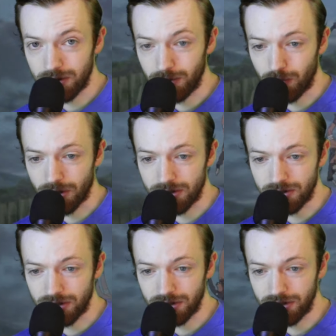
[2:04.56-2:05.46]

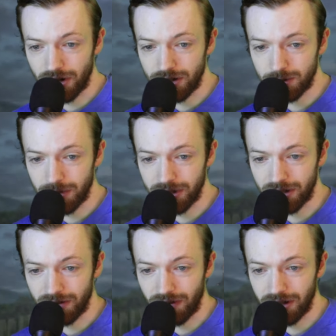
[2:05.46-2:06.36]
wordless exchange, but it
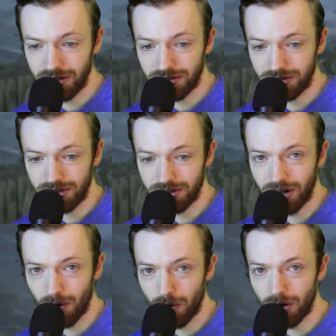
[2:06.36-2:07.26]
conveys just
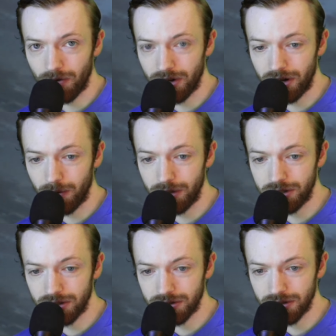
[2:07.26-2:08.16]
how well they know
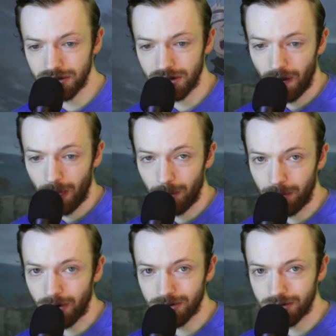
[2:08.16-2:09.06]
each other,
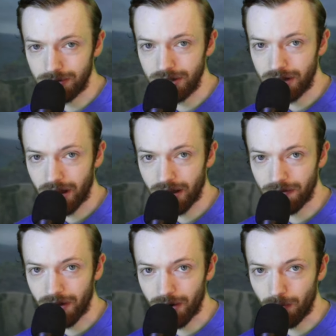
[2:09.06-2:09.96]
but also need to
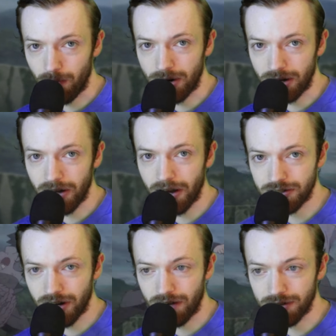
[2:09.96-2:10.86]
have that one
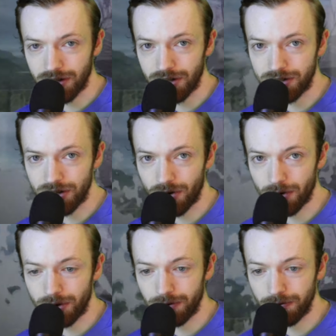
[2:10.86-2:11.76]
last conversation in
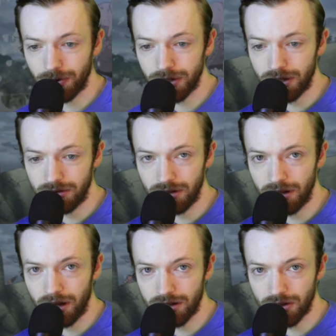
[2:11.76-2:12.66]
order to fully
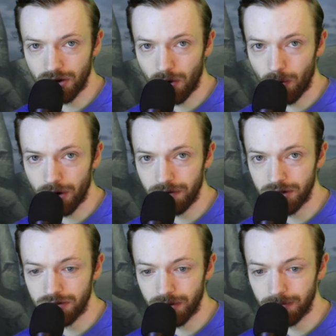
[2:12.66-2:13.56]
get to the core of
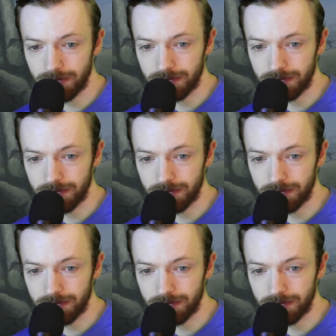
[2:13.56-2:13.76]
each of them.